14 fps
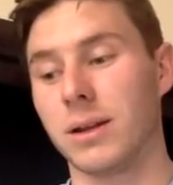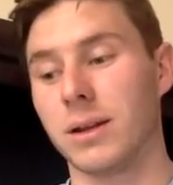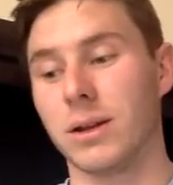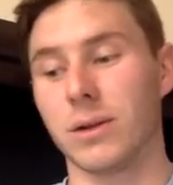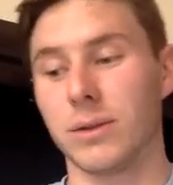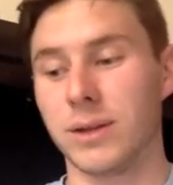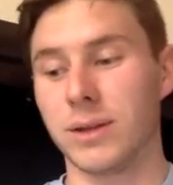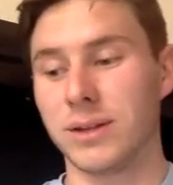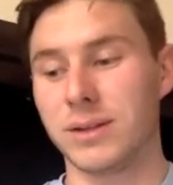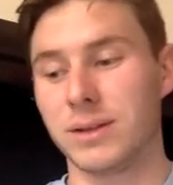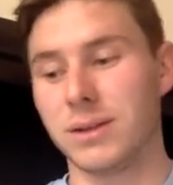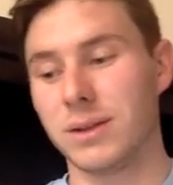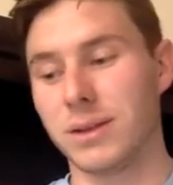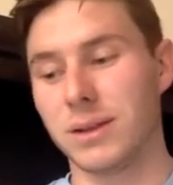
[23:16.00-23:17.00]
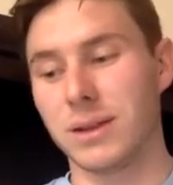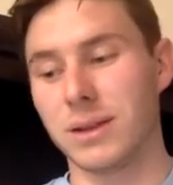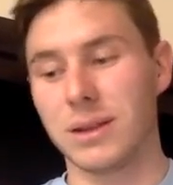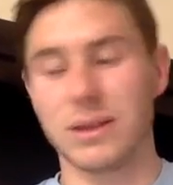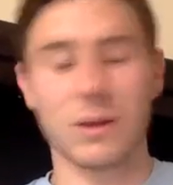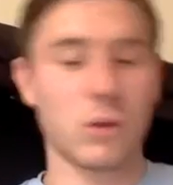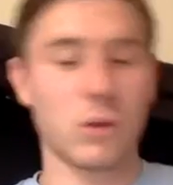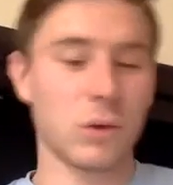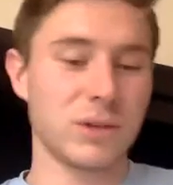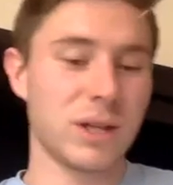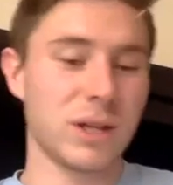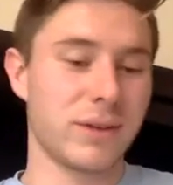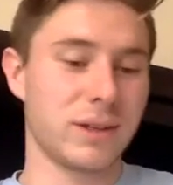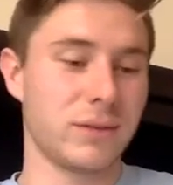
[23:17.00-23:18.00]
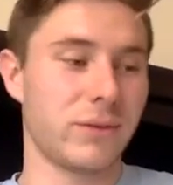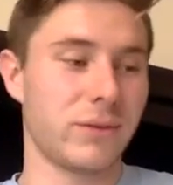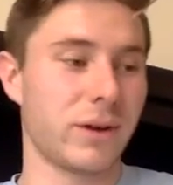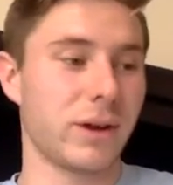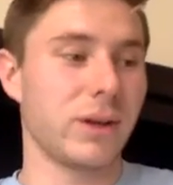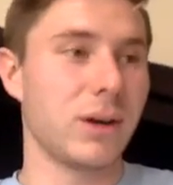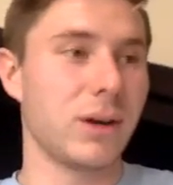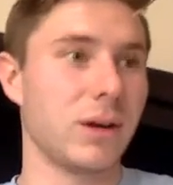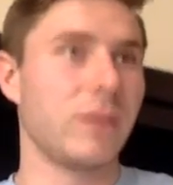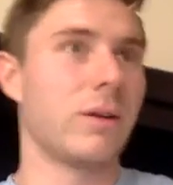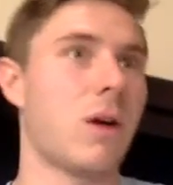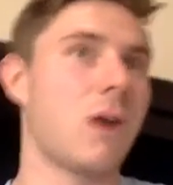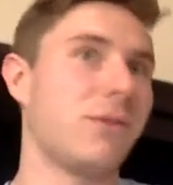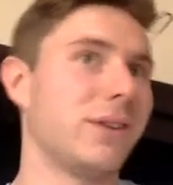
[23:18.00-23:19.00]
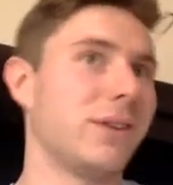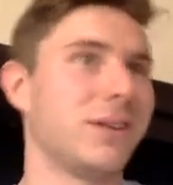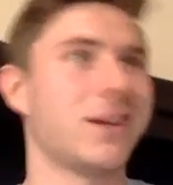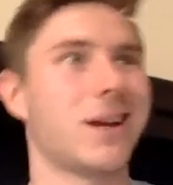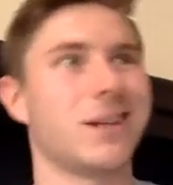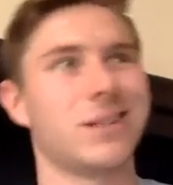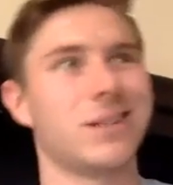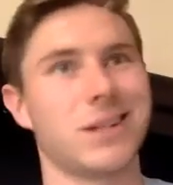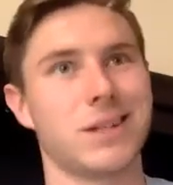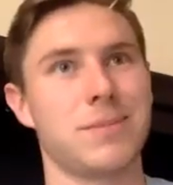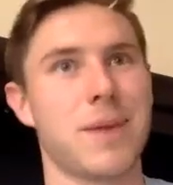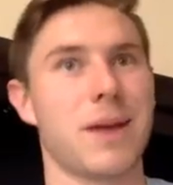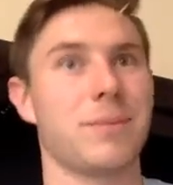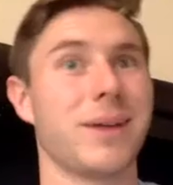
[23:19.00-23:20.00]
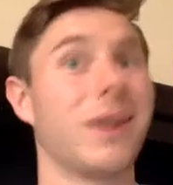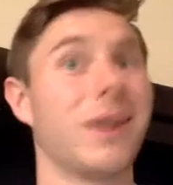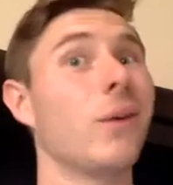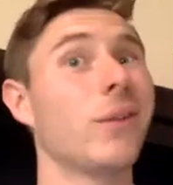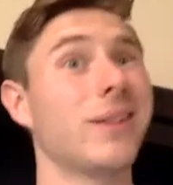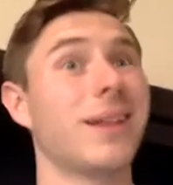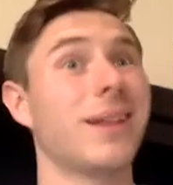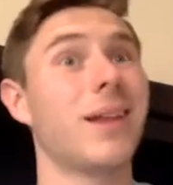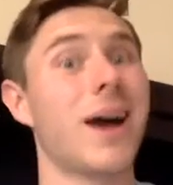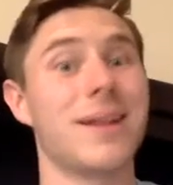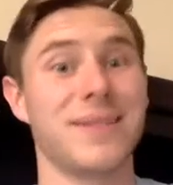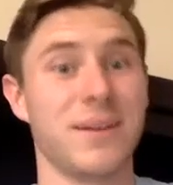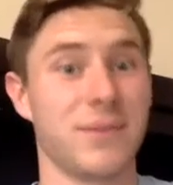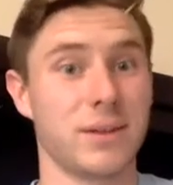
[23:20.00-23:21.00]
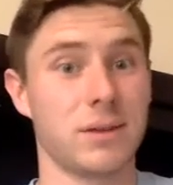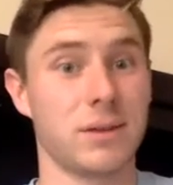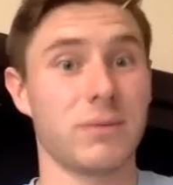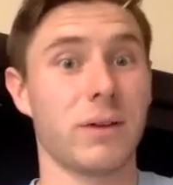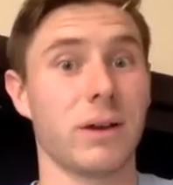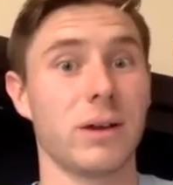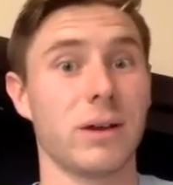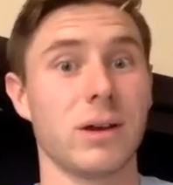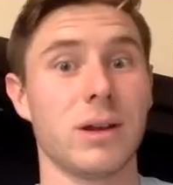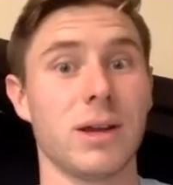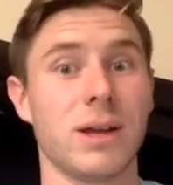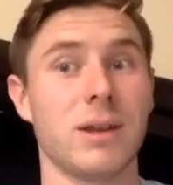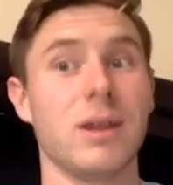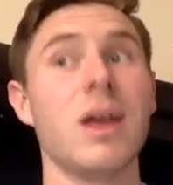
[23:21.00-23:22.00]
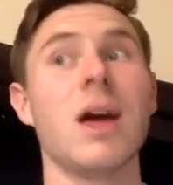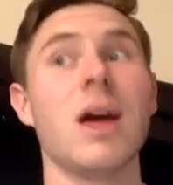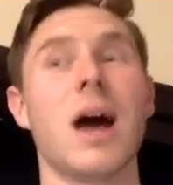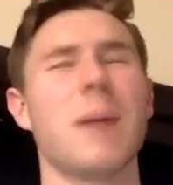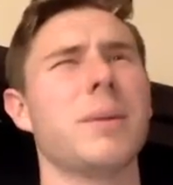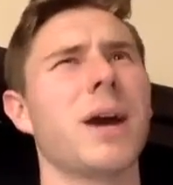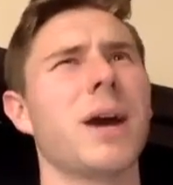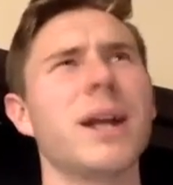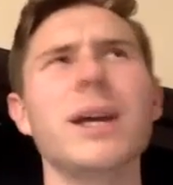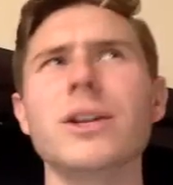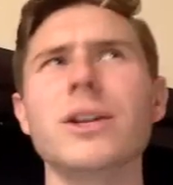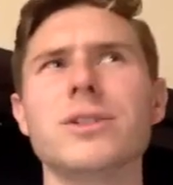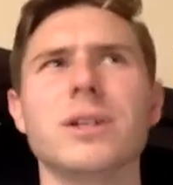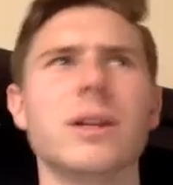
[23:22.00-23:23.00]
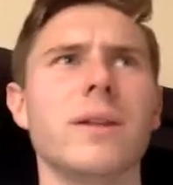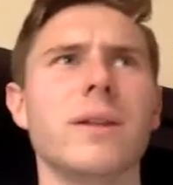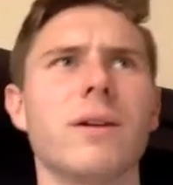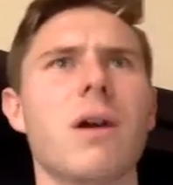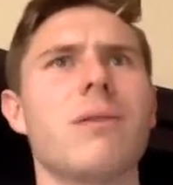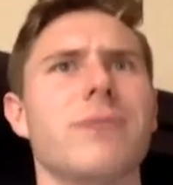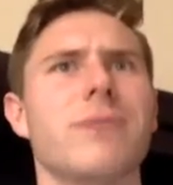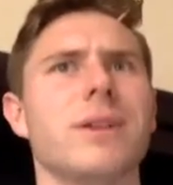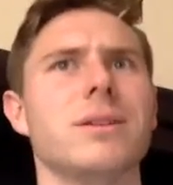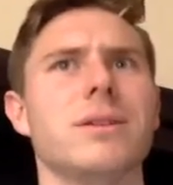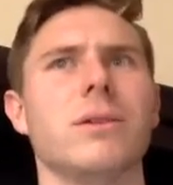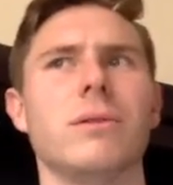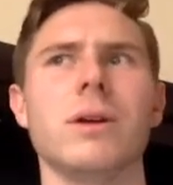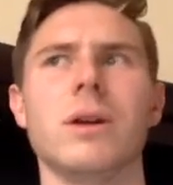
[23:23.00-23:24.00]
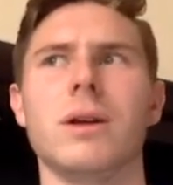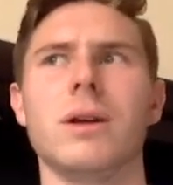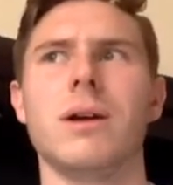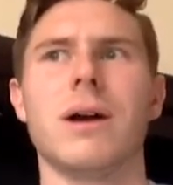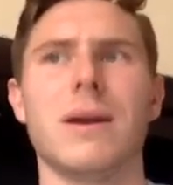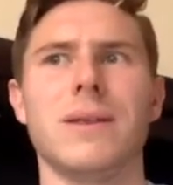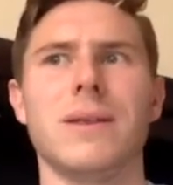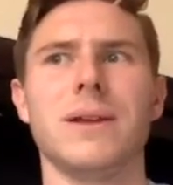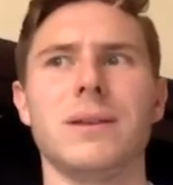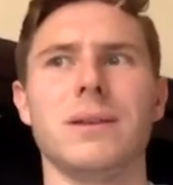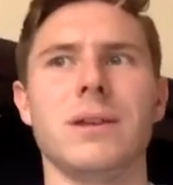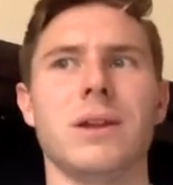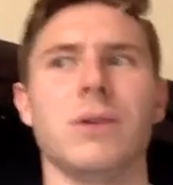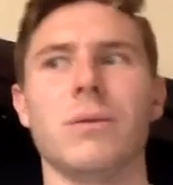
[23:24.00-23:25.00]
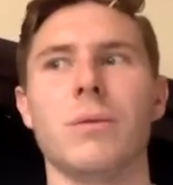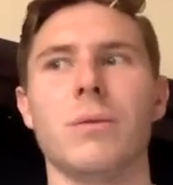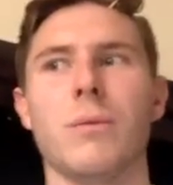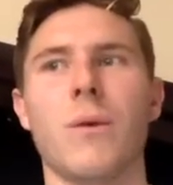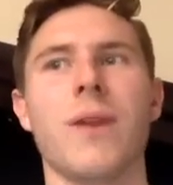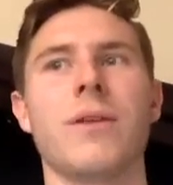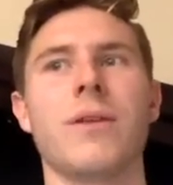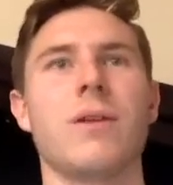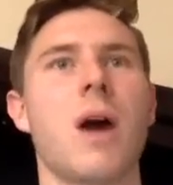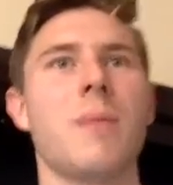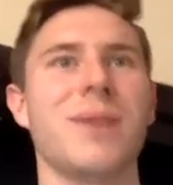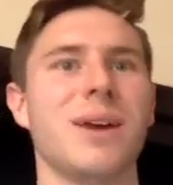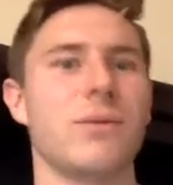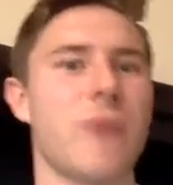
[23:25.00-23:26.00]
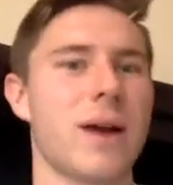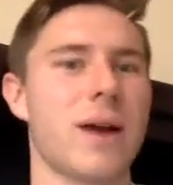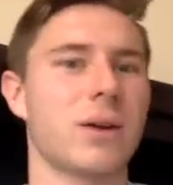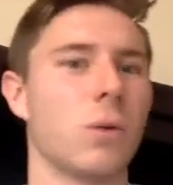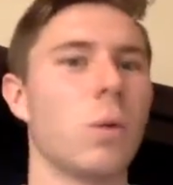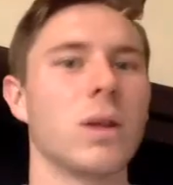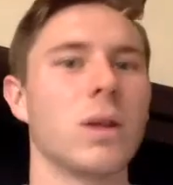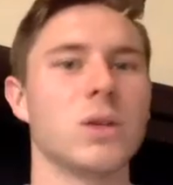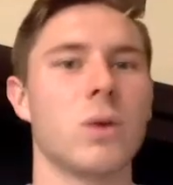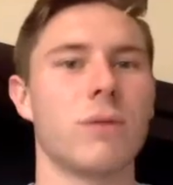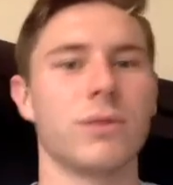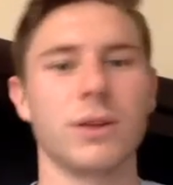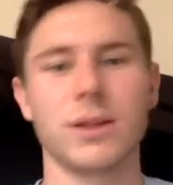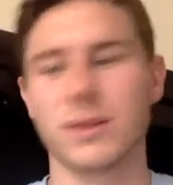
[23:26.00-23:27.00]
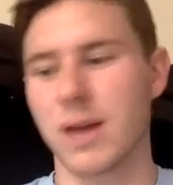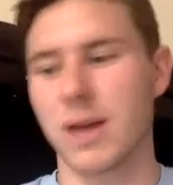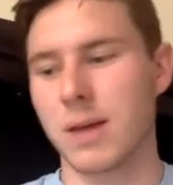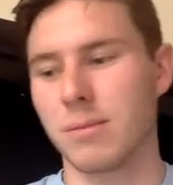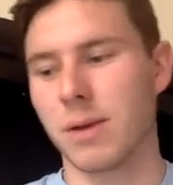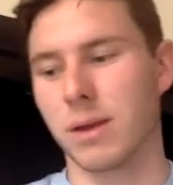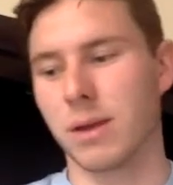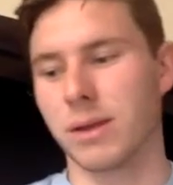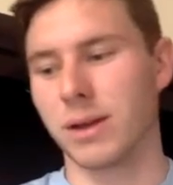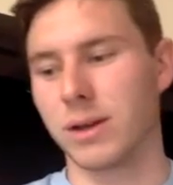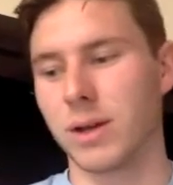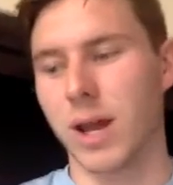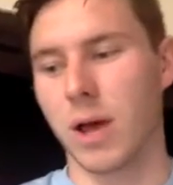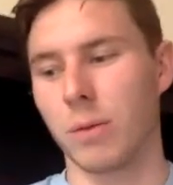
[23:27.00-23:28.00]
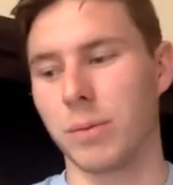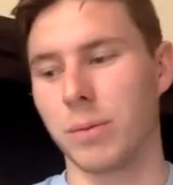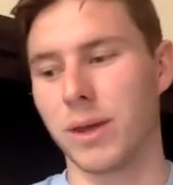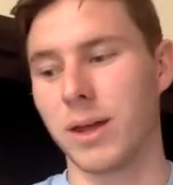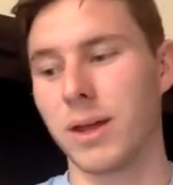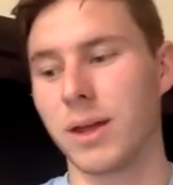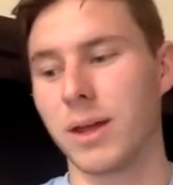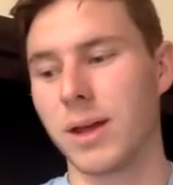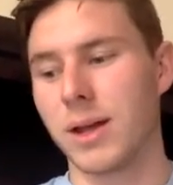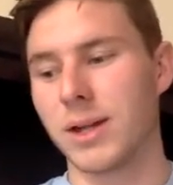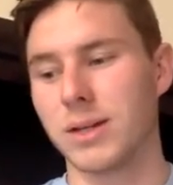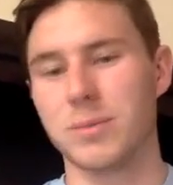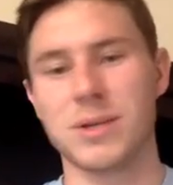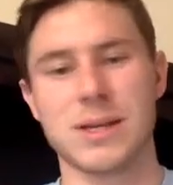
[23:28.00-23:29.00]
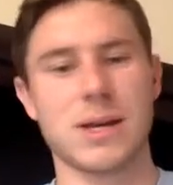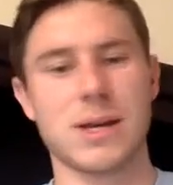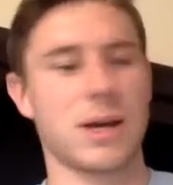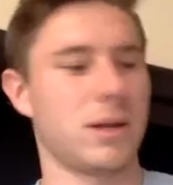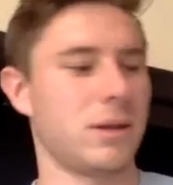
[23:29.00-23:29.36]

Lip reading: the Colts defense is very good. Their offense is kind of suspect, but I don't think the Lions defense is very good. And I'm kind of interested in their offense. So I think, whether not being a factor whatsoever in this game, I think could help it to be kind of,